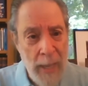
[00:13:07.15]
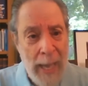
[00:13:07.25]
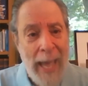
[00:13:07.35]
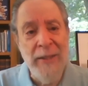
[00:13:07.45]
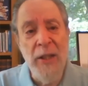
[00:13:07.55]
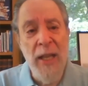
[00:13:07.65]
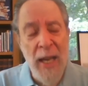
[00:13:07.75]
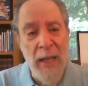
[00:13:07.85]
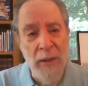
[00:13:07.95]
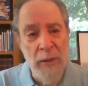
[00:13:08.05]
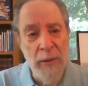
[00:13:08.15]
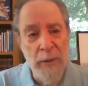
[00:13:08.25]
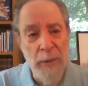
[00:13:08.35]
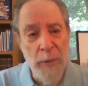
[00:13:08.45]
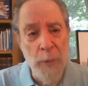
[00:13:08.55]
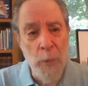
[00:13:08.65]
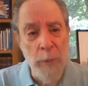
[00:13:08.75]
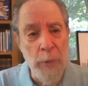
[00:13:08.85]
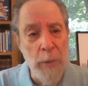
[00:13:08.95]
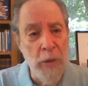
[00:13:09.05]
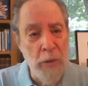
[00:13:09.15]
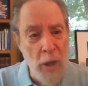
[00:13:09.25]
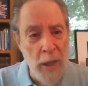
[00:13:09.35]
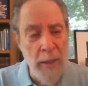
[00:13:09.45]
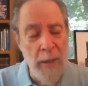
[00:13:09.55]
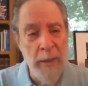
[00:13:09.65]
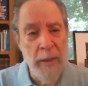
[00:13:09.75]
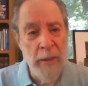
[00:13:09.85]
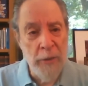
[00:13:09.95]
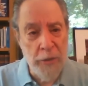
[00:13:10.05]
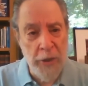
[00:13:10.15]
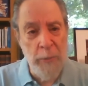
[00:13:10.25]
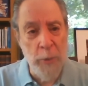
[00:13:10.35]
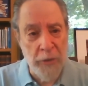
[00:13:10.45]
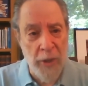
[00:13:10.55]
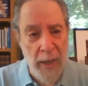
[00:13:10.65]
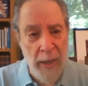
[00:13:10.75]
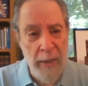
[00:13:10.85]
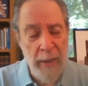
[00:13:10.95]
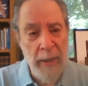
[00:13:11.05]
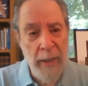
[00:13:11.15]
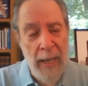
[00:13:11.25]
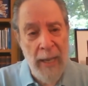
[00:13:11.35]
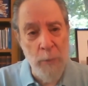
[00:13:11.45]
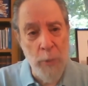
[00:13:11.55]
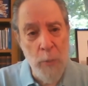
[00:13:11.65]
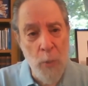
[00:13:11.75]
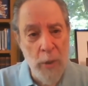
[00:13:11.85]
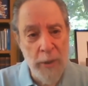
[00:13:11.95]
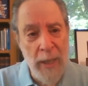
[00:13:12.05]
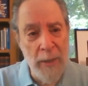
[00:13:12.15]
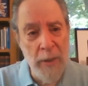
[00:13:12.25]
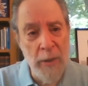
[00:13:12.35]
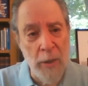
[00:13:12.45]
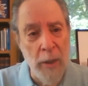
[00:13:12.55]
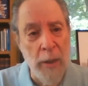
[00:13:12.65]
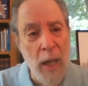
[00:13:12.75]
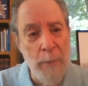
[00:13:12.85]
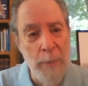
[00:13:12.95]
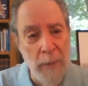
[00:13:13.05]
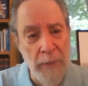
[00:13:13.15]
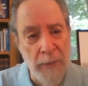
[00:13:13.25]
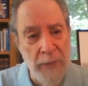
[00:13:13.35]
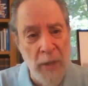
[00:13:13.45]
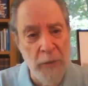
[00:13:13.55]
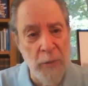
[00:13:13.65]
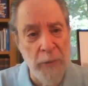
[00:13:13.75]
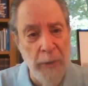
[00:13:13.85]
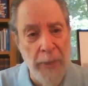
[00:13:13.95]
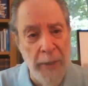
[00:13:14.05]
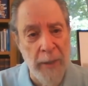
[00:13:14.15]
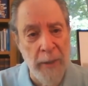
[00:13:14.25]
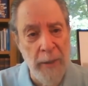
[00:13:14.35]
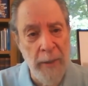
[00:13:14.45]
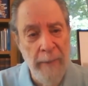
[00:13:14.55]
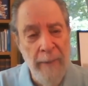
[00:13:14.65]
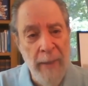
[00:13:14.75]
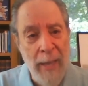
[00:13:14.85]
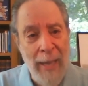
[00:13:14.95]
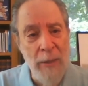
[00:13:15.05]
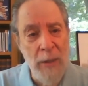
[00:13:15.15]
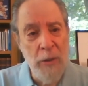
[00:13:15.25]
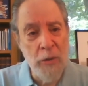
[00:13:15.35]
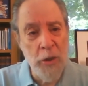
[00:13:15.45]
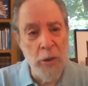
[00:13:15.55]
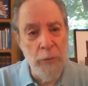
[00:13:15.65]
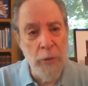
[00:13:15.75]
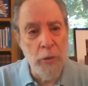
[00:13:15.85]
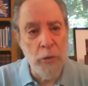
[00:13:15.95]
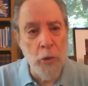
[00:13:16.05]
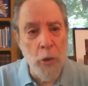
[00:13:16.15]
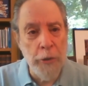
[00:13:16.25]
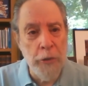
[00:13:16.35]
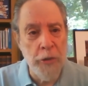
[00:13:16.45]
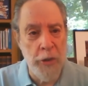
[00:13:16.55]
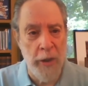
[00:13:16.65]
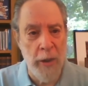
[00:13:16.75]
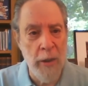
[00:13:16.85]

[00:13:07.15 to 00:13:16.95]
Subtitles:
At the end, when we were done, Sid was there, and we walked out into the lobby of the Festival Theater, and these children saw Sid,